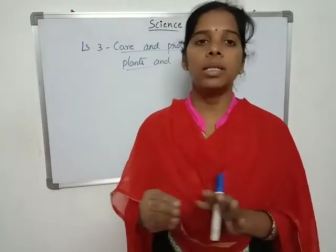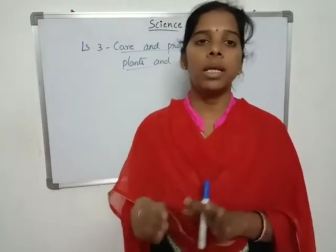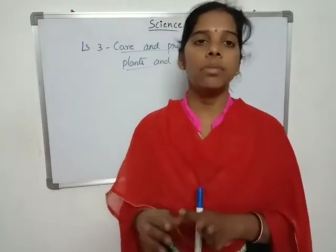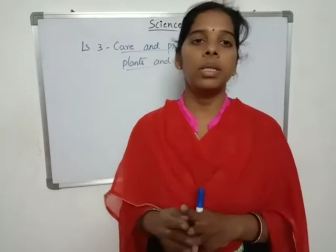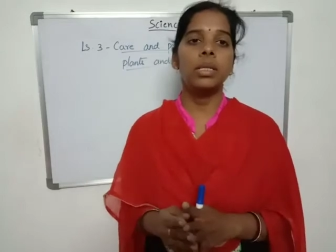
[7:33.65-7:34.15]

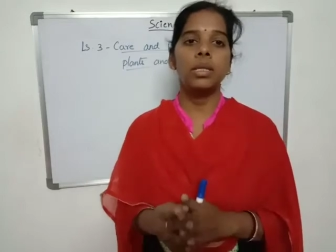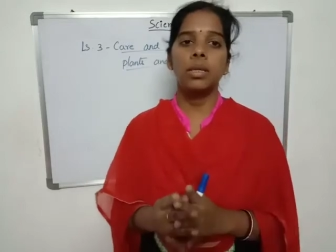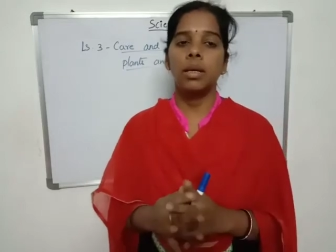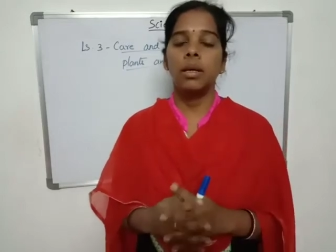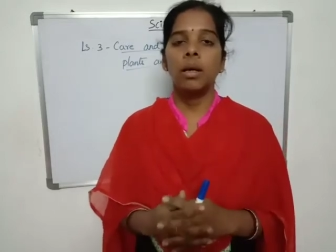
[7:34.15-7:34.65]
animals.
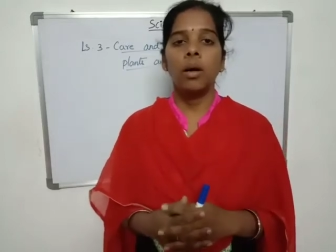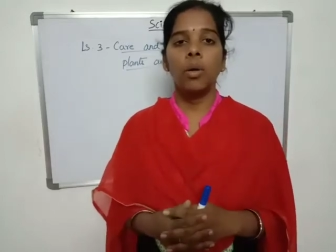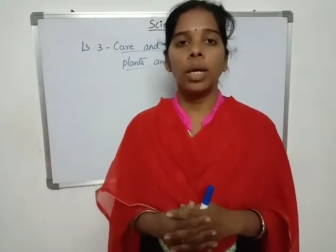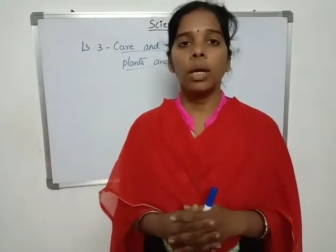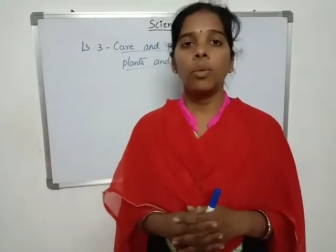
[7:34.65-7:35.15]

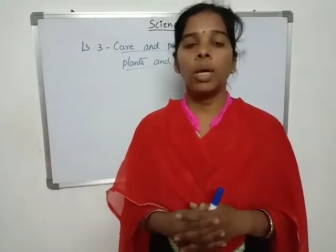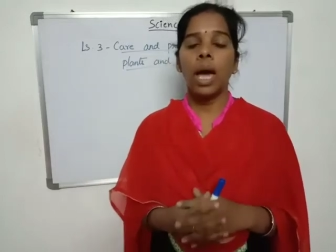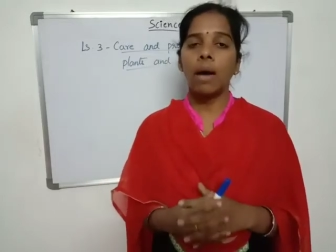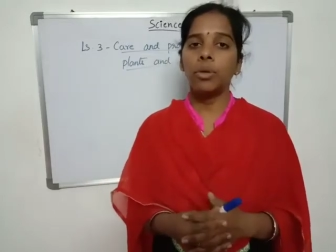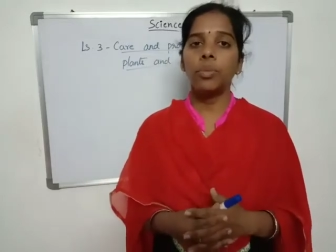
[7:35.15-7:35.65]
Okay, we
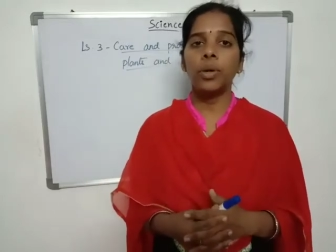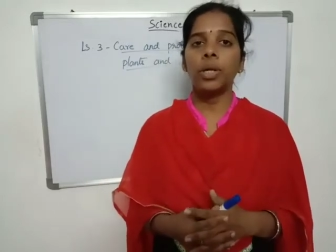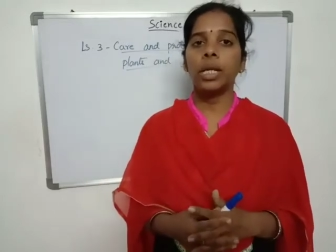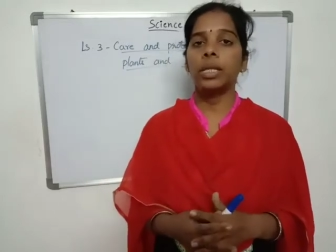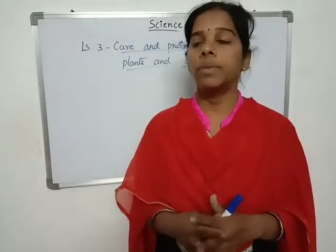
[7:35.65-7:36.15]
have to
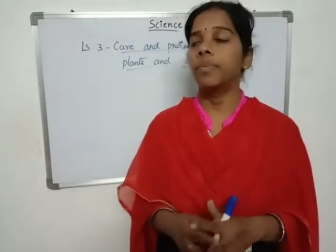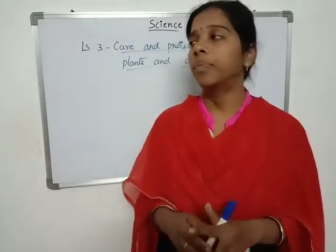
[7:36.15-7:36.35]
protect them.